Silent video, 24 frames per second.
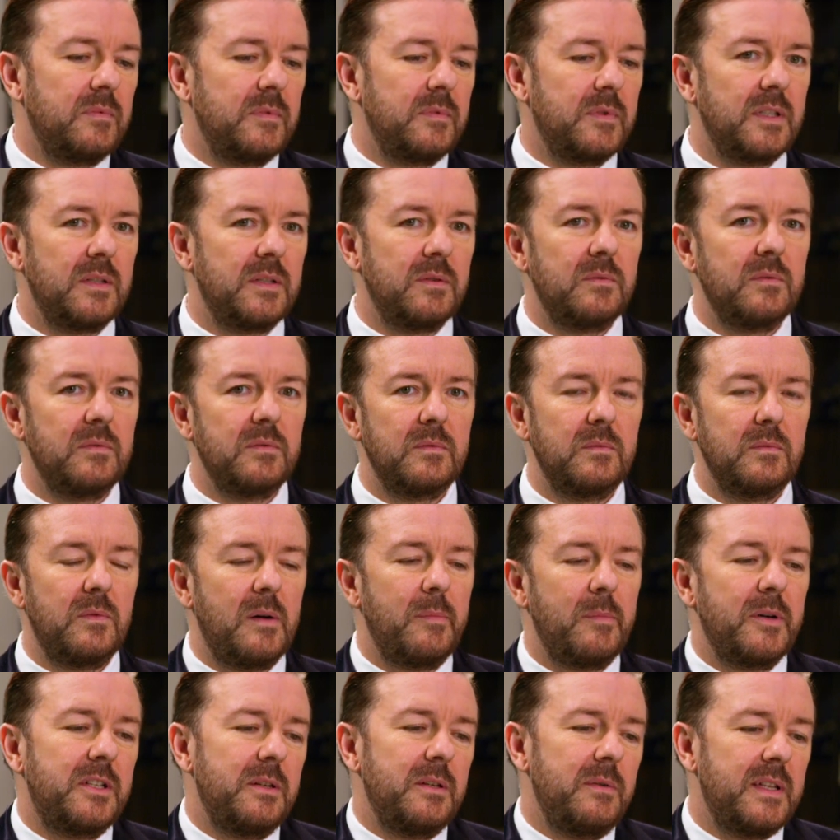you know, what
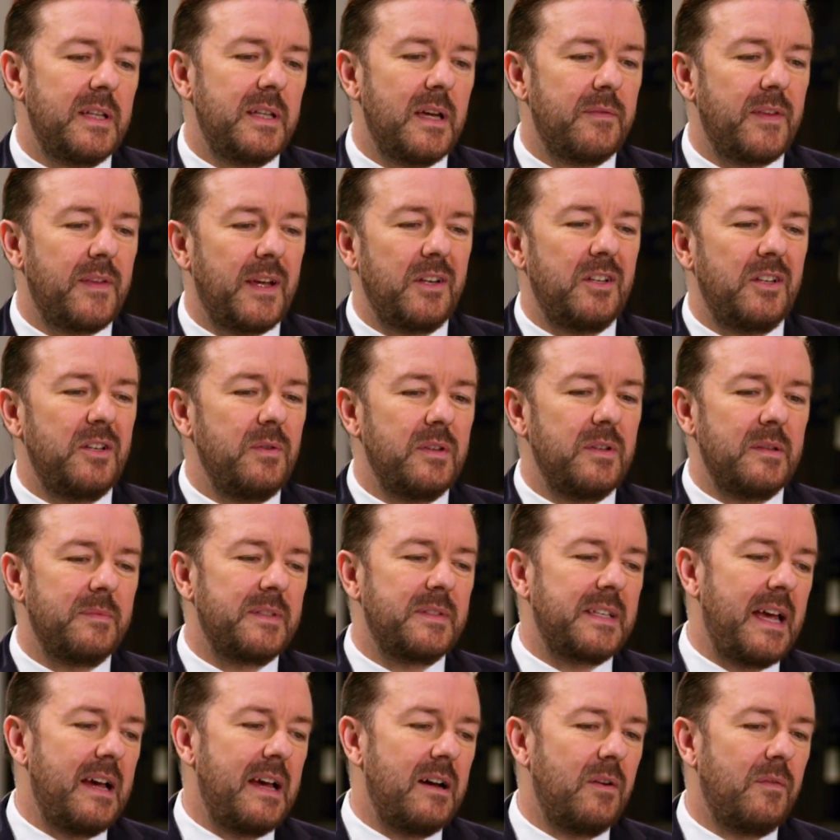am I doing there? If they can do it
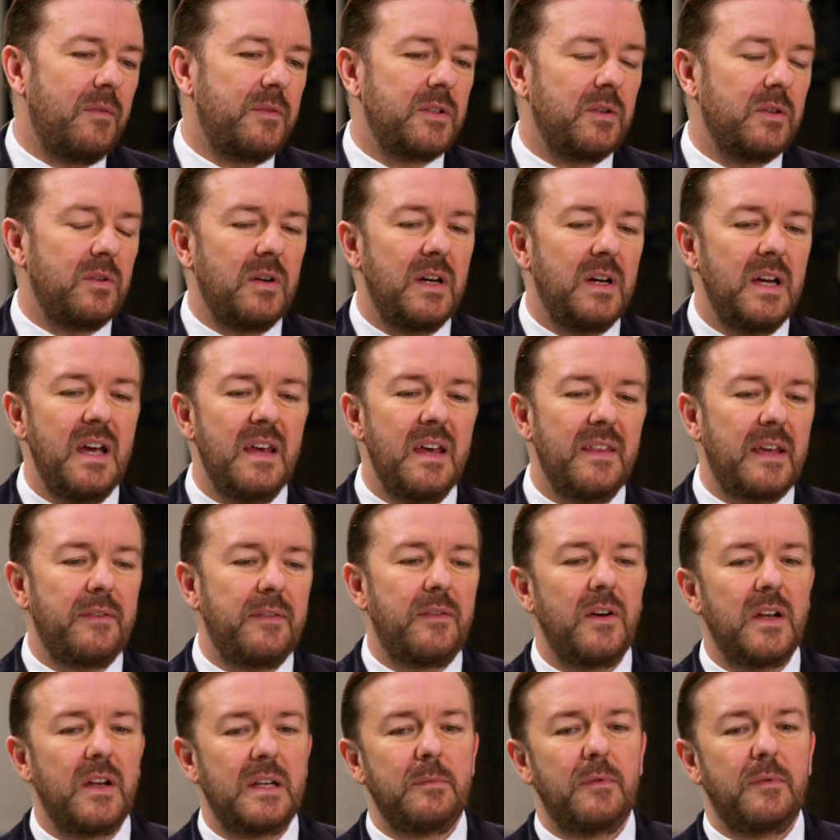themselves or they've
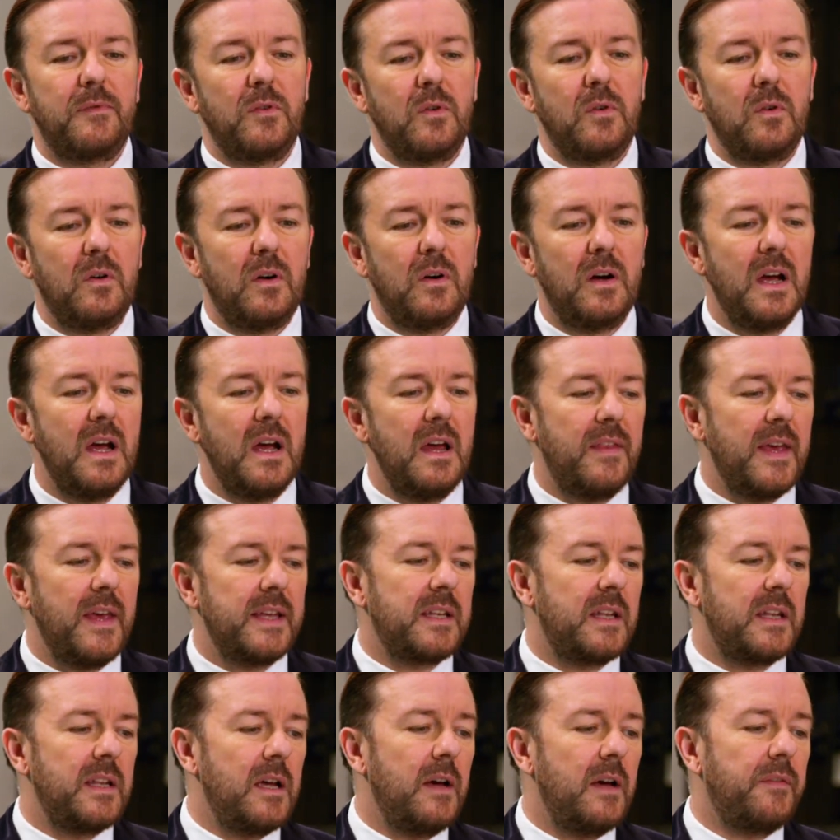heard it before.
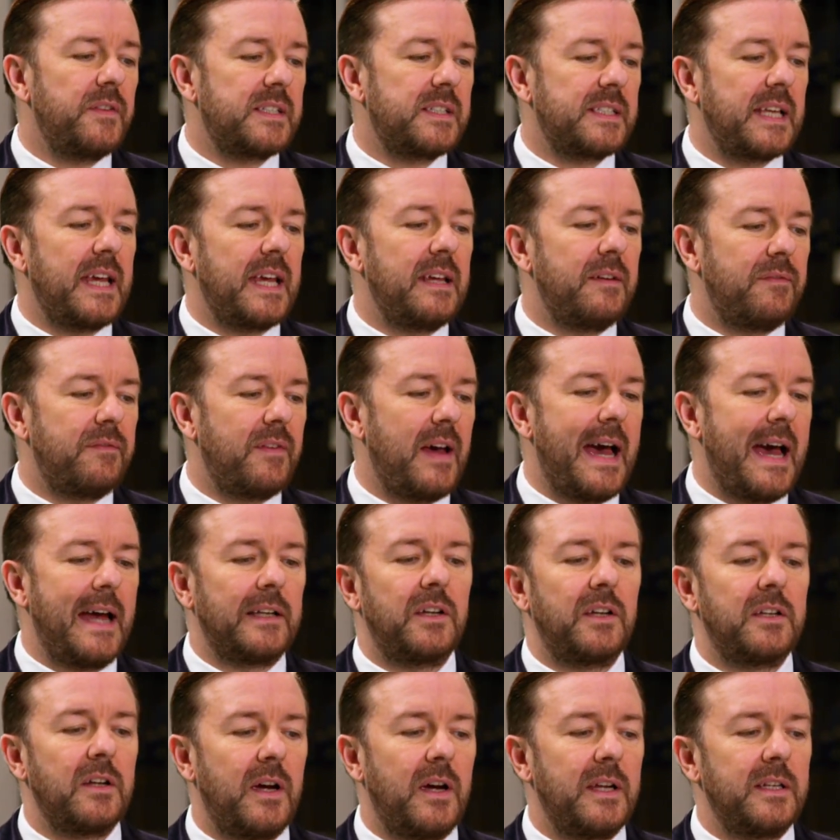There's enough safe
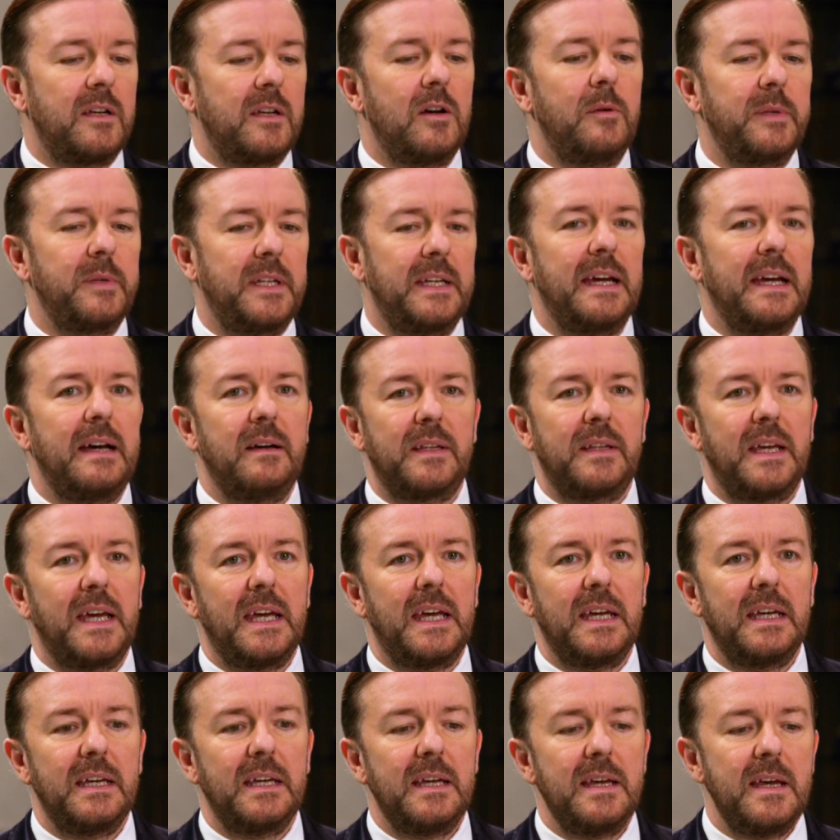anodyne comedy out
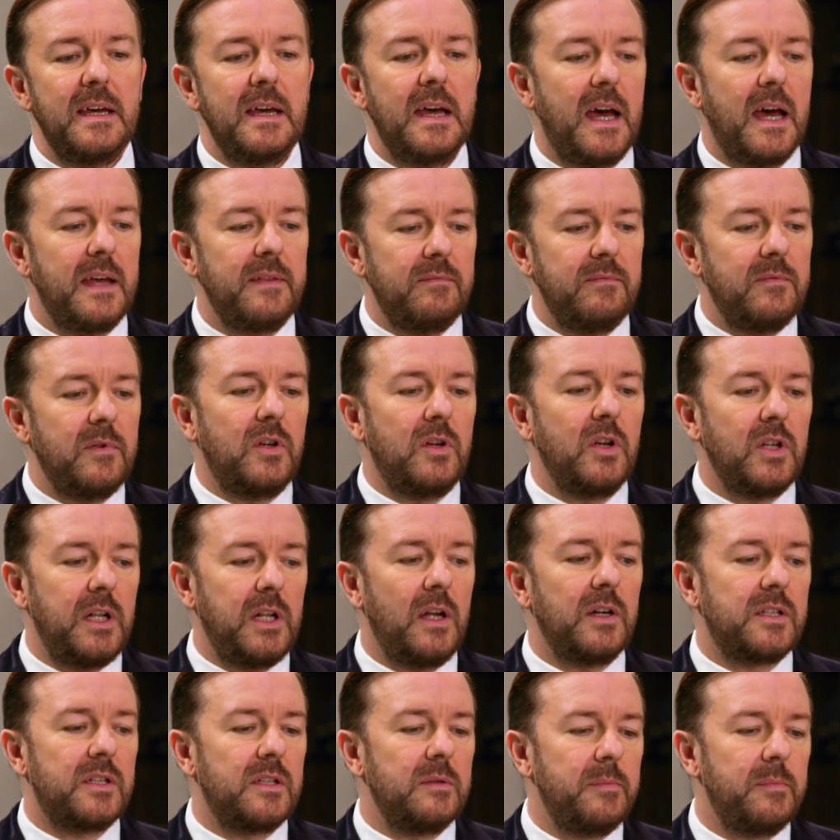there, and good
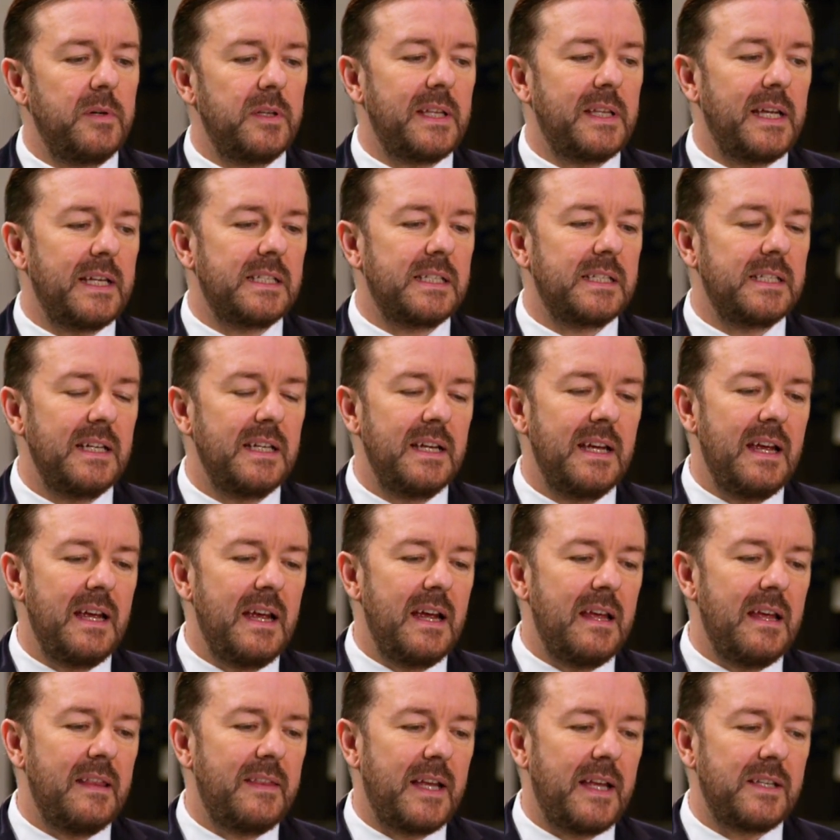luck to them, but that's
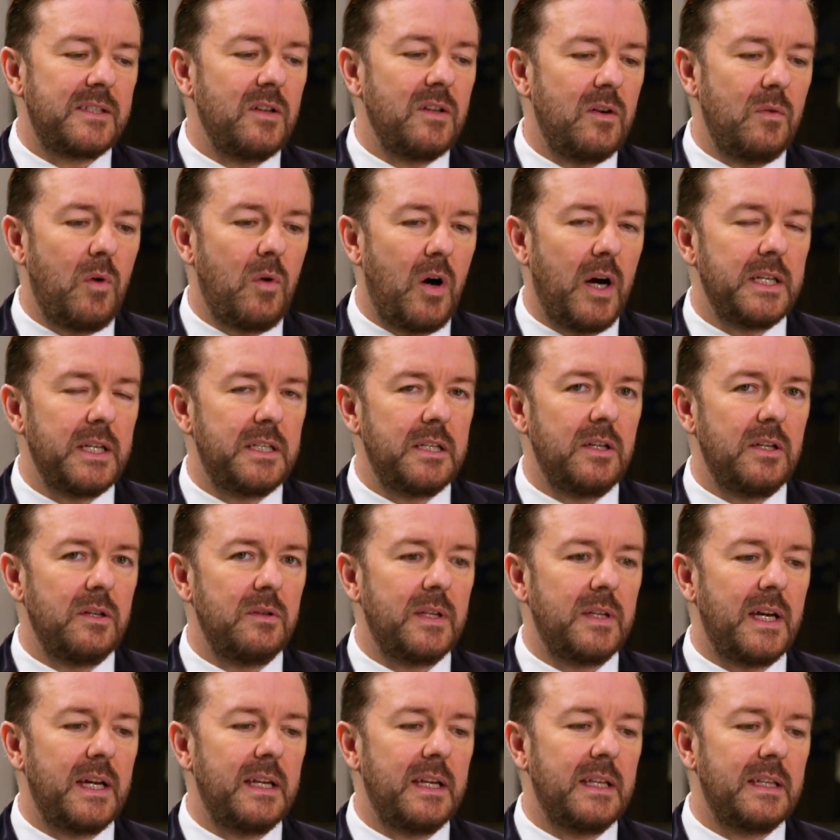that's not what I
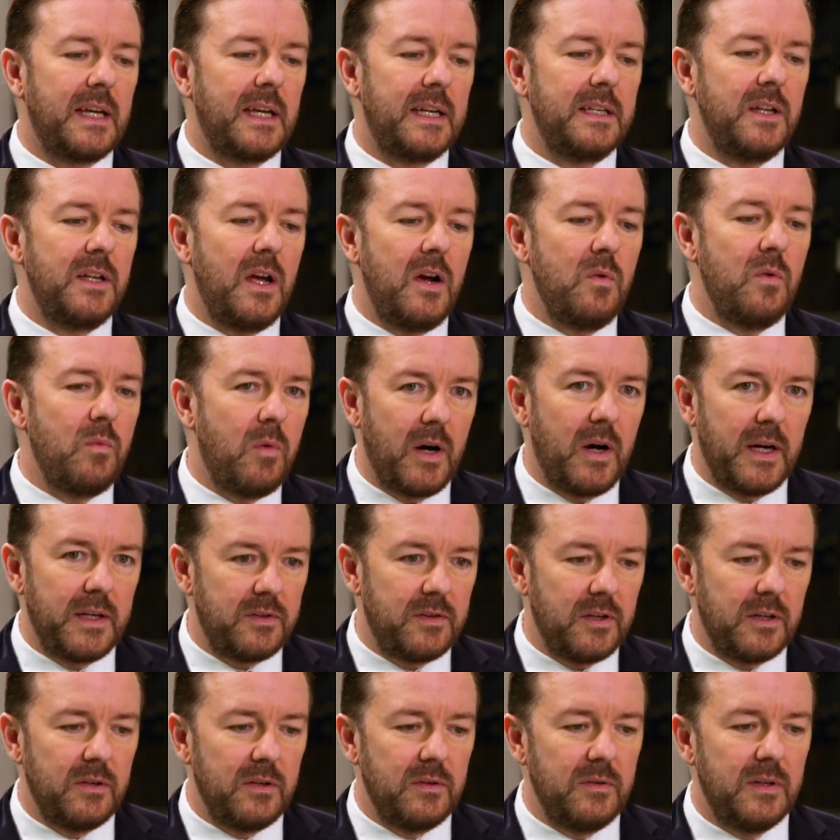do. They know what I
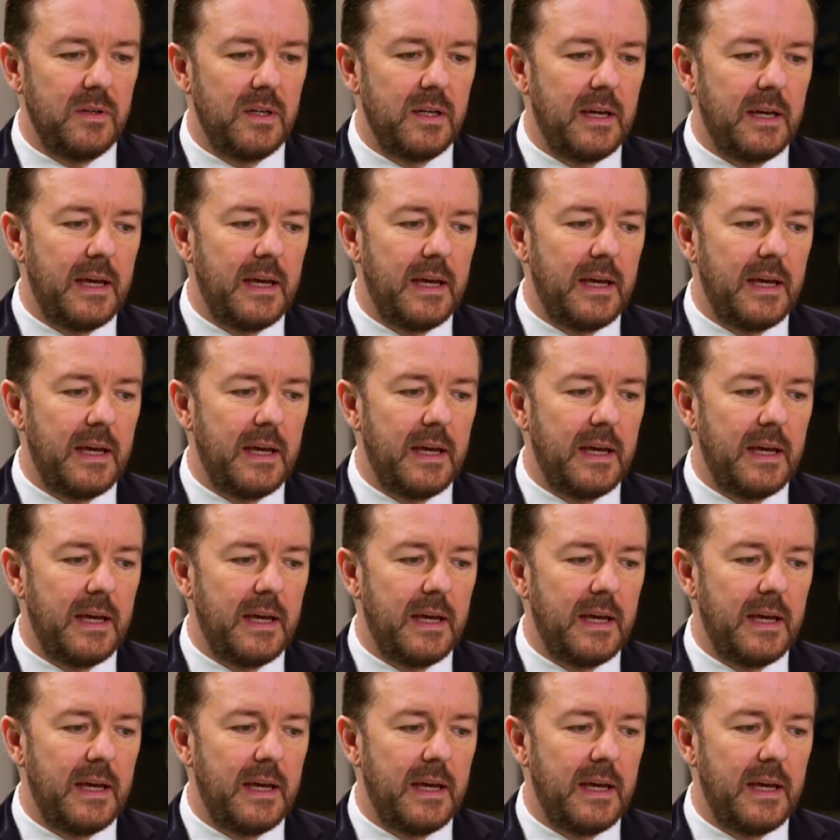do,